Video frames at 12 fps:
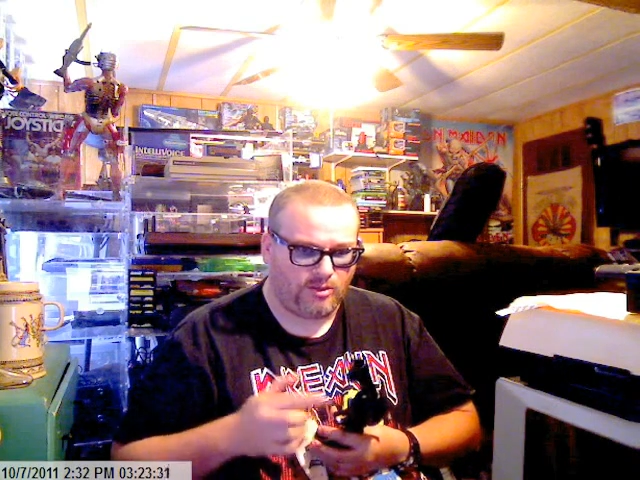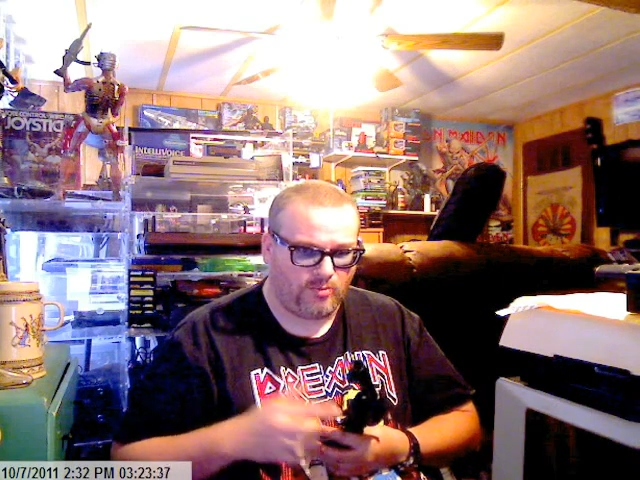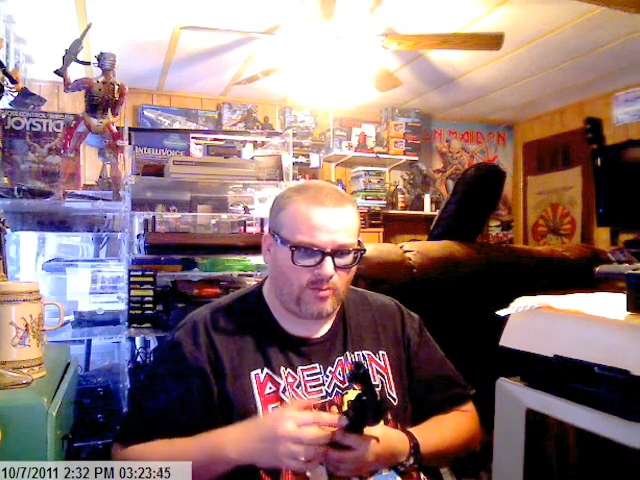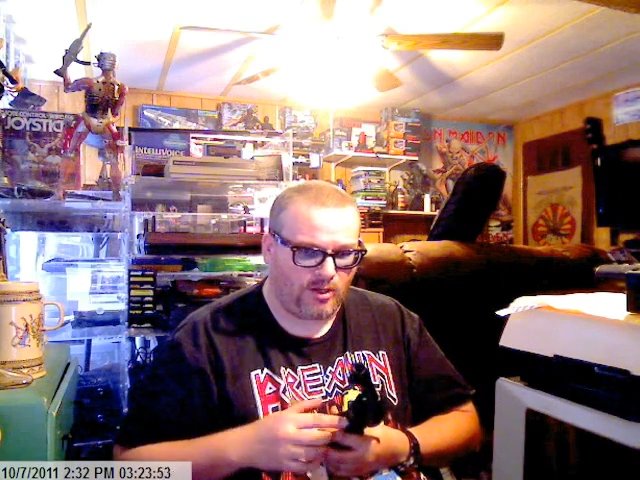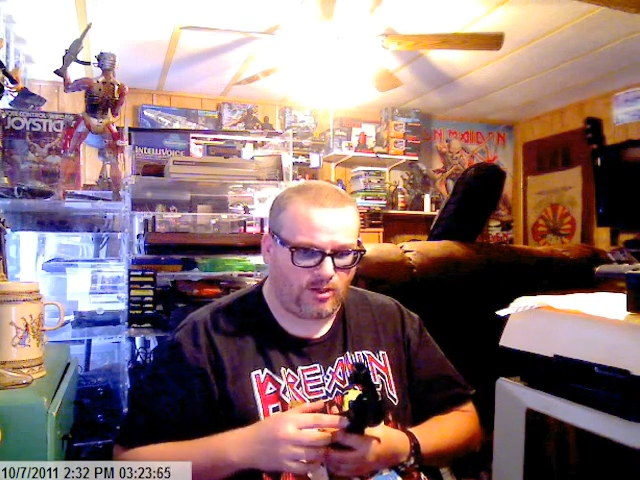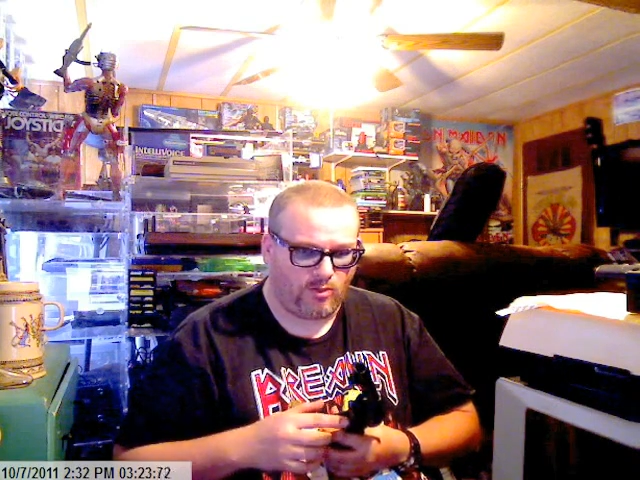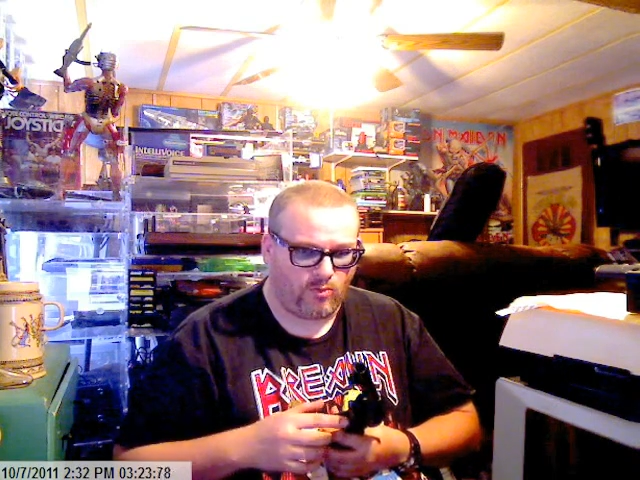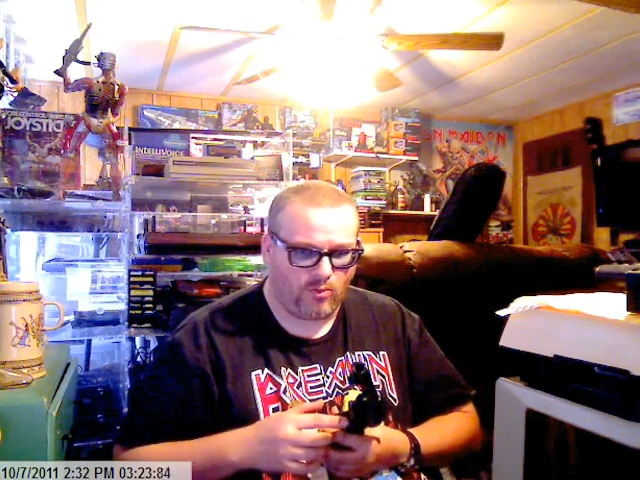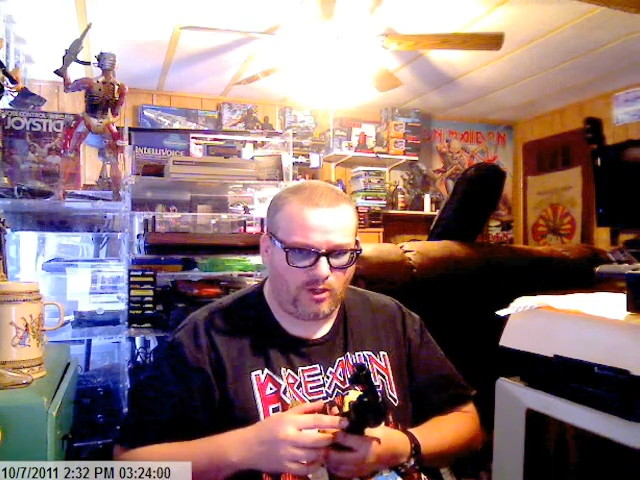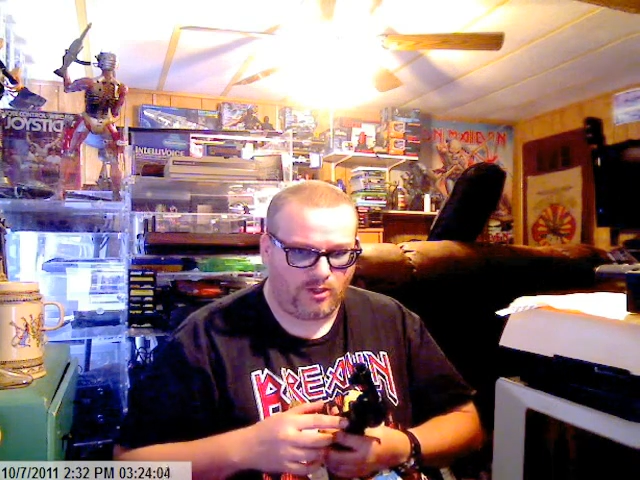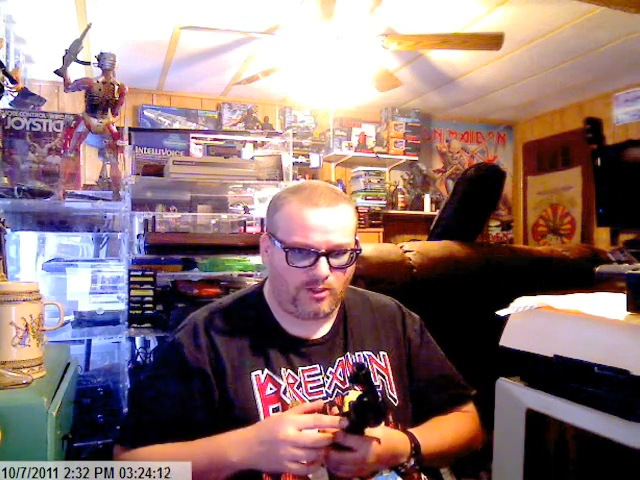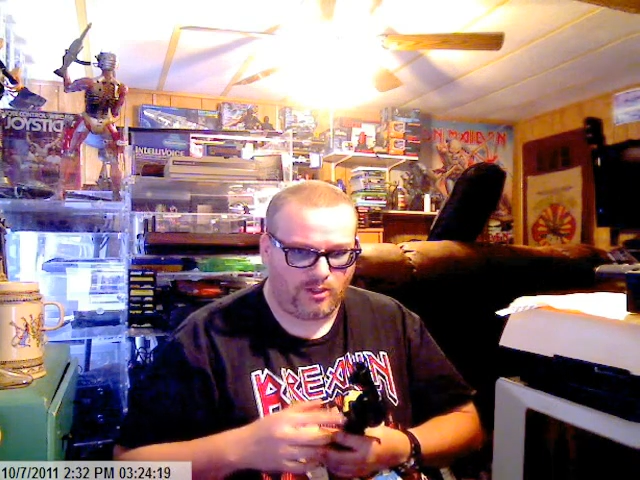the Model
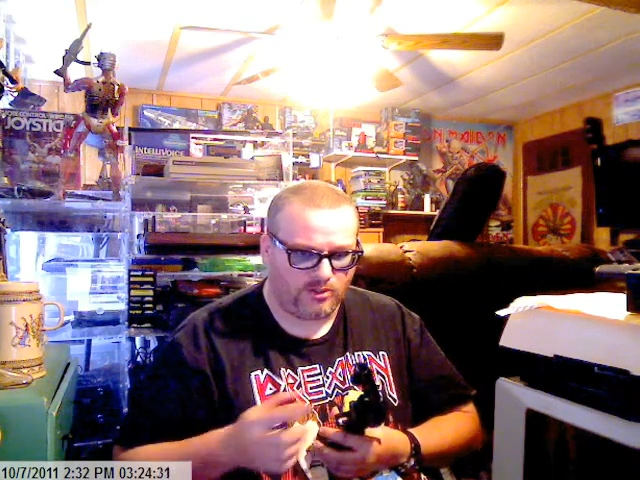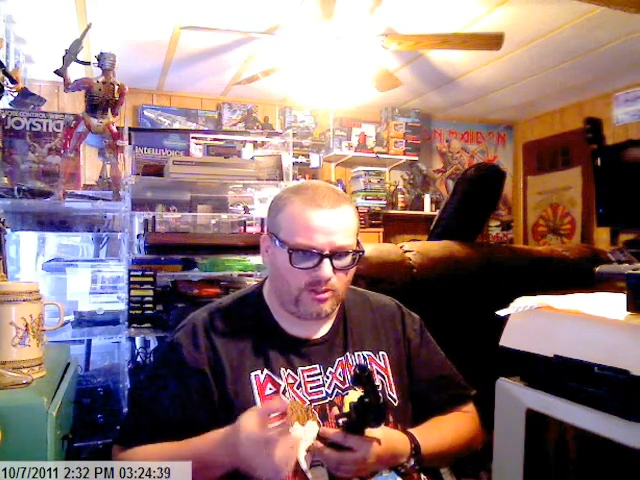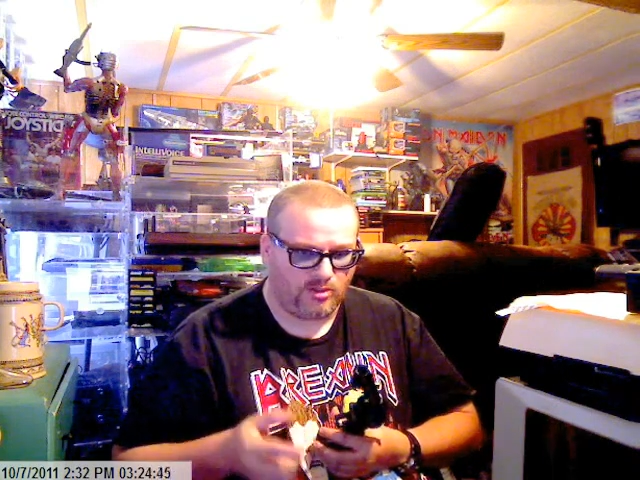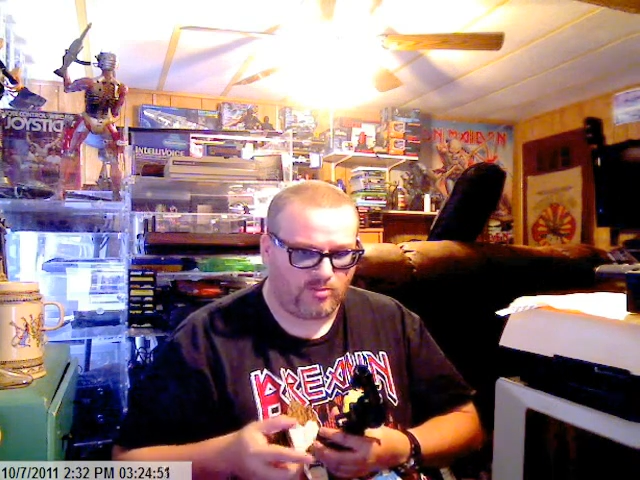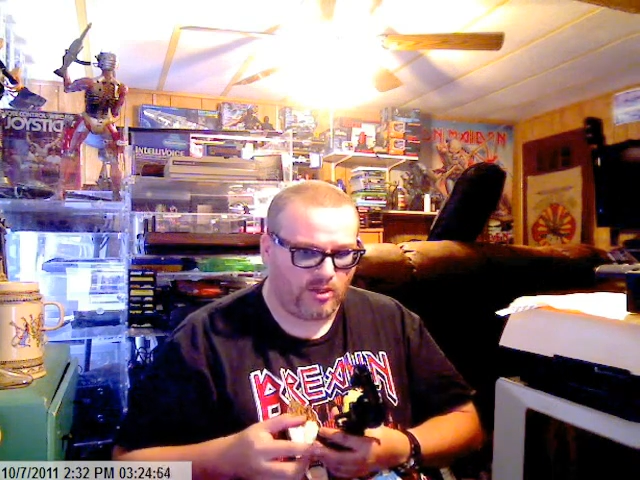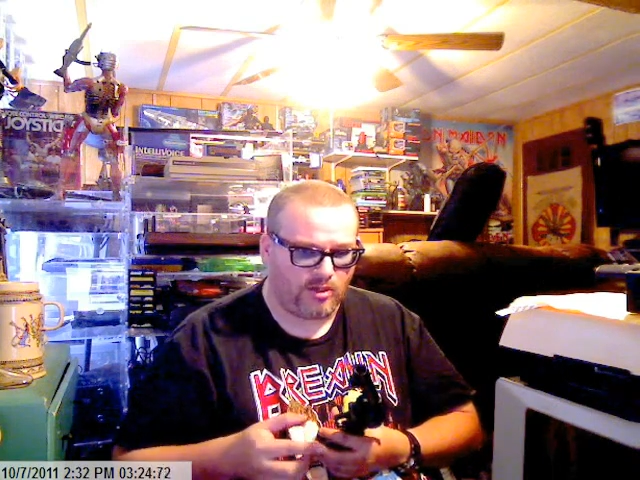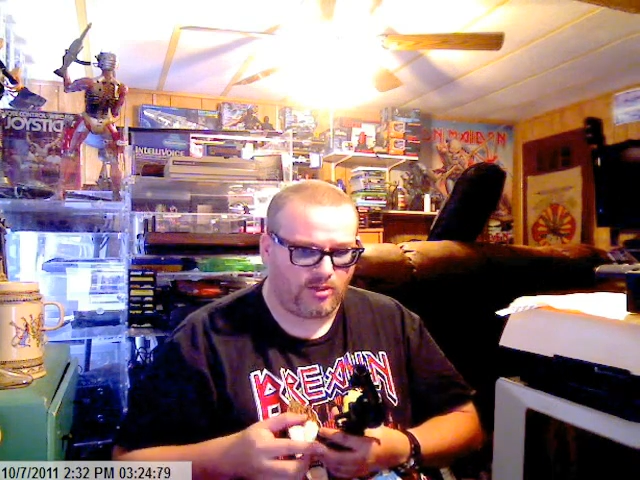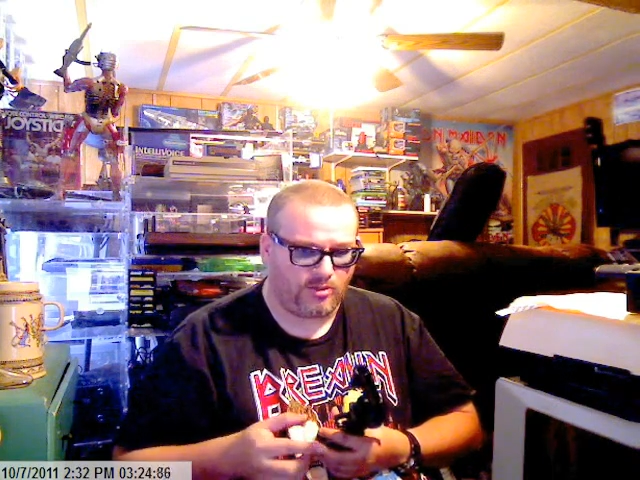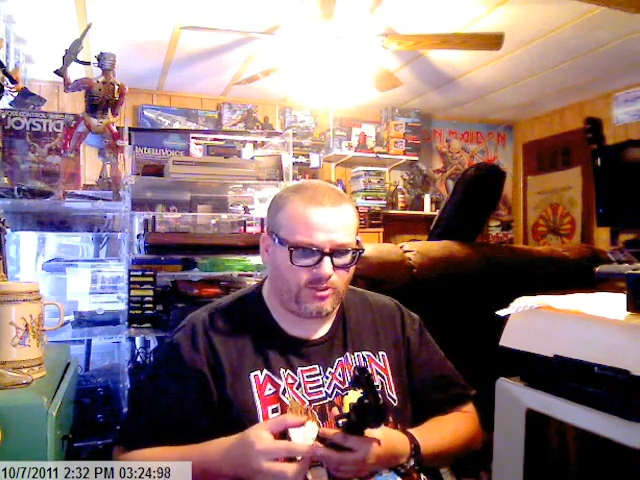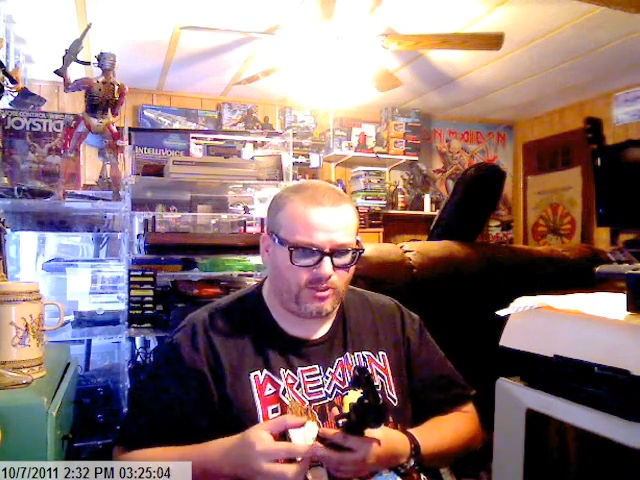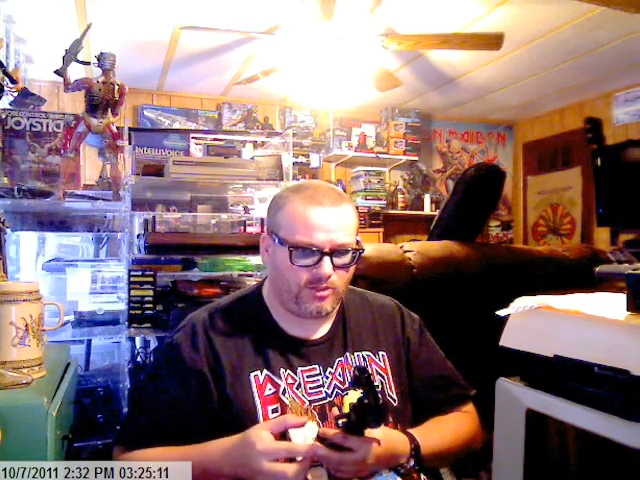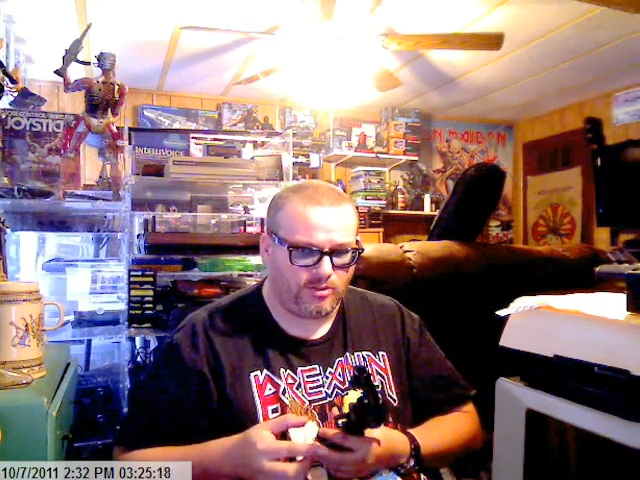1 and then the
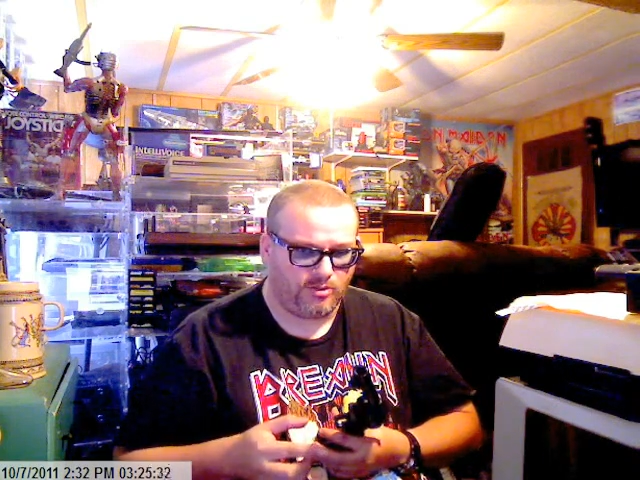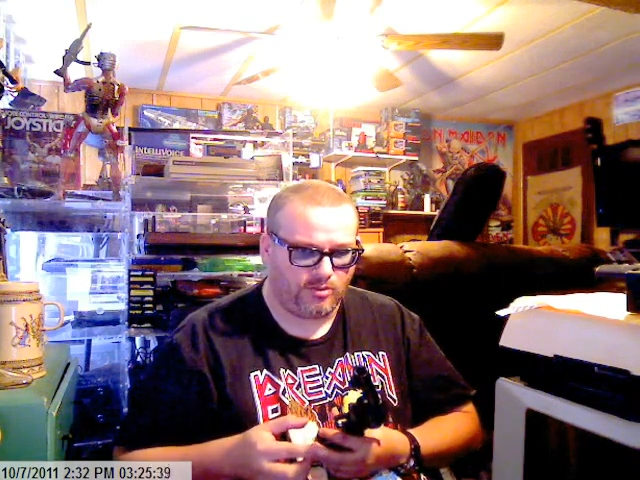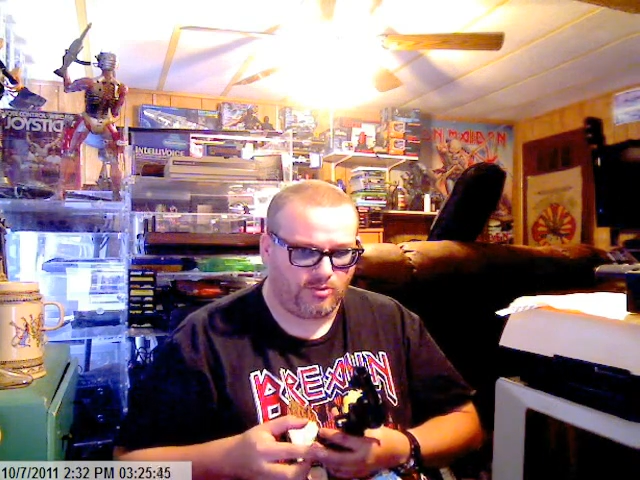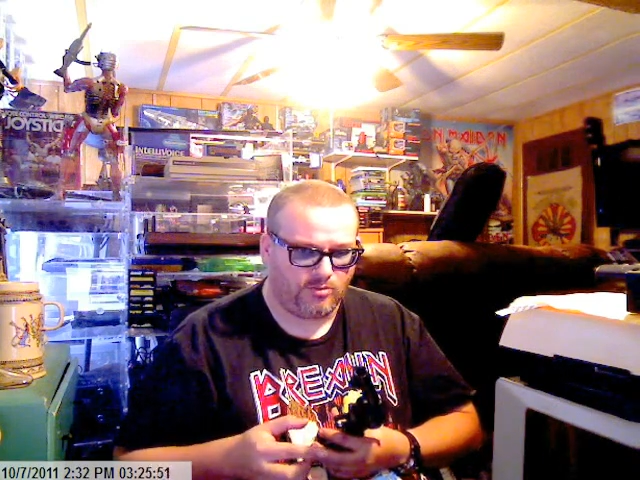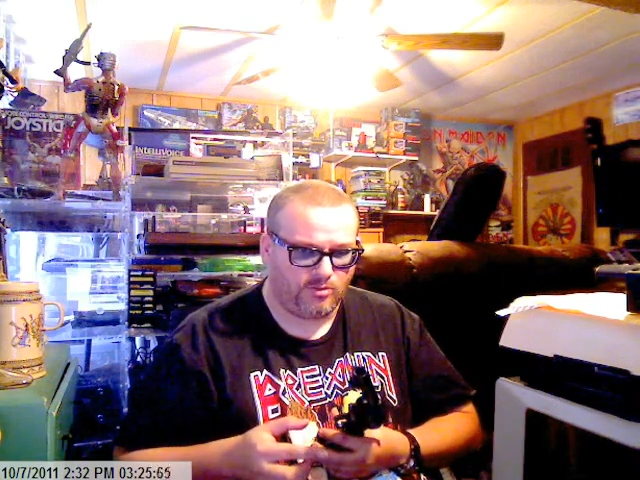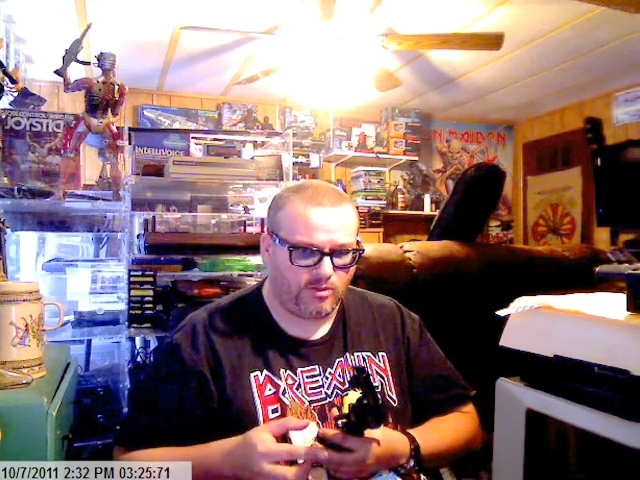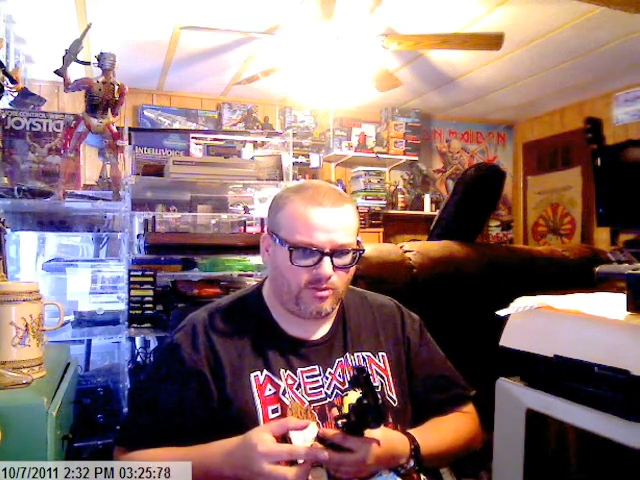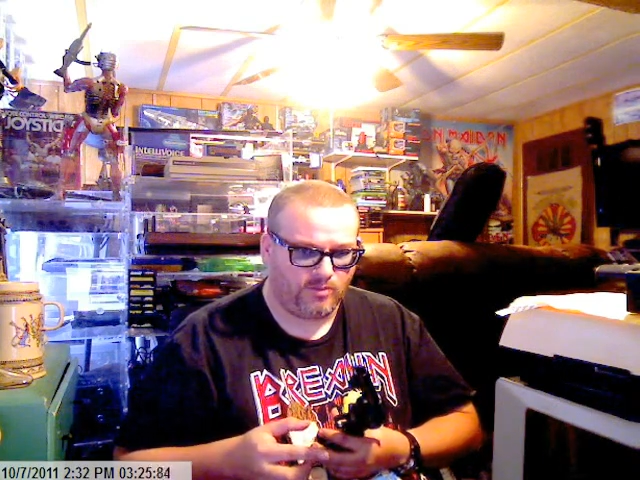Model 2